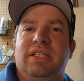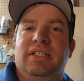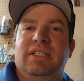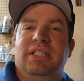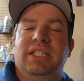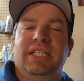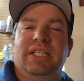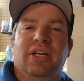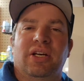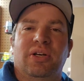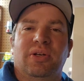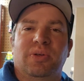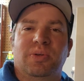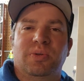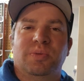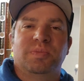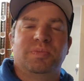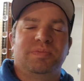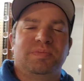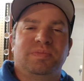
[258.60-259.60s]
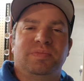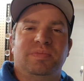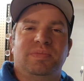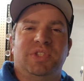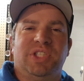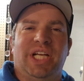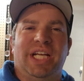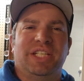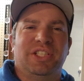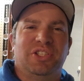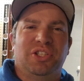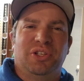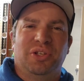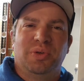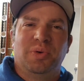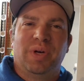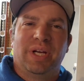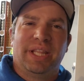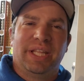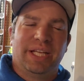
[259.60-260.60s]
eco Gen
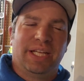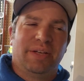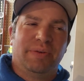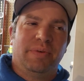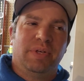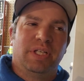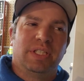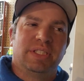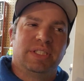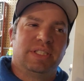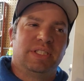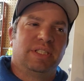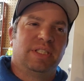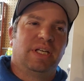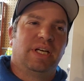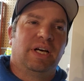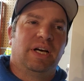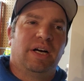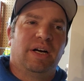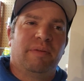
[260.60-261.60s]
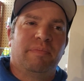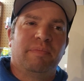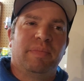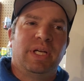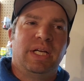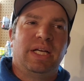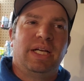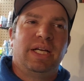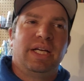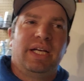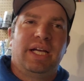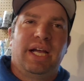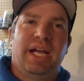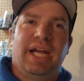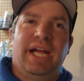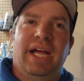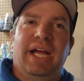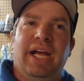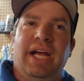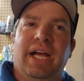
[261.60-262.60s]
2, I think it was. Um,
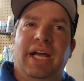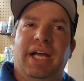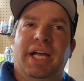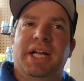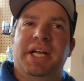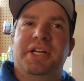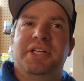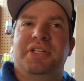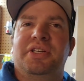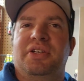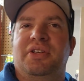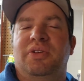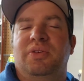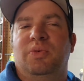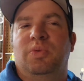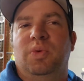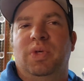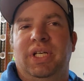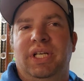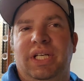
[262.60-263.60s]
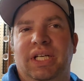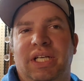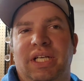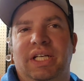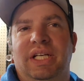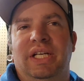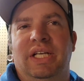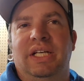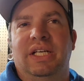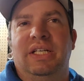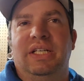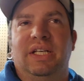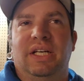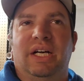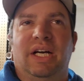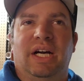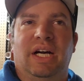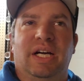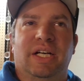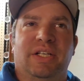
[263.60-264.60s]
and we
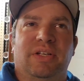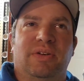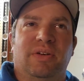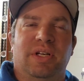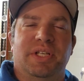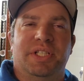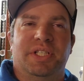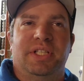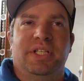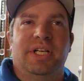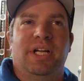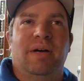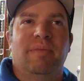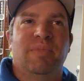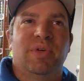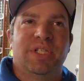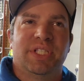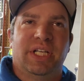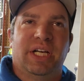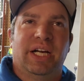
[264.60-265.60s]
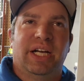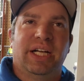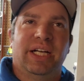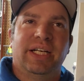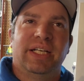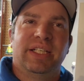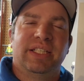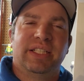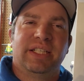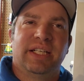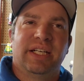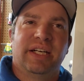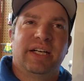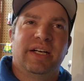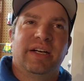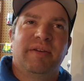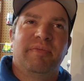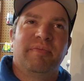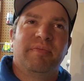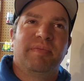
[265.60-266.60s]
uh, crunched the numbers on it.
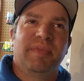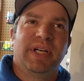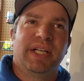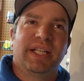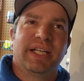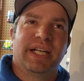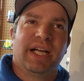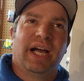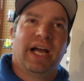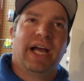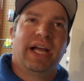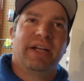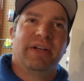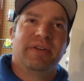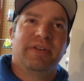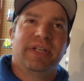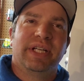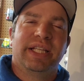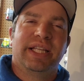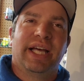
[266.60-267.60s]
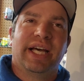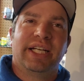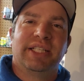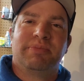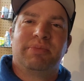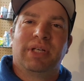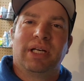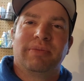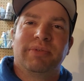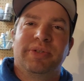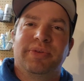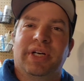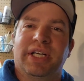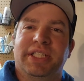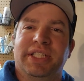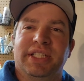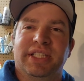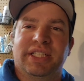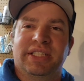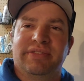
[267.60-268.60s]
Um, and the guy who did that is probably
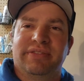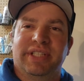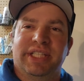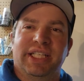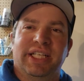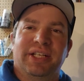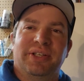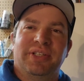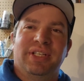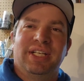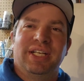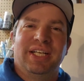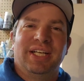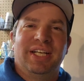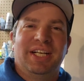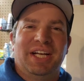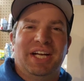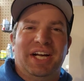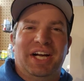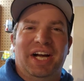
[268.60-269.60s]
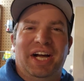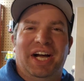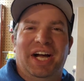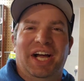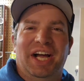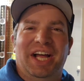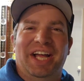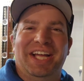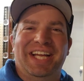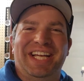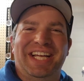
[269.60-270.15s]
watching this video. Uh,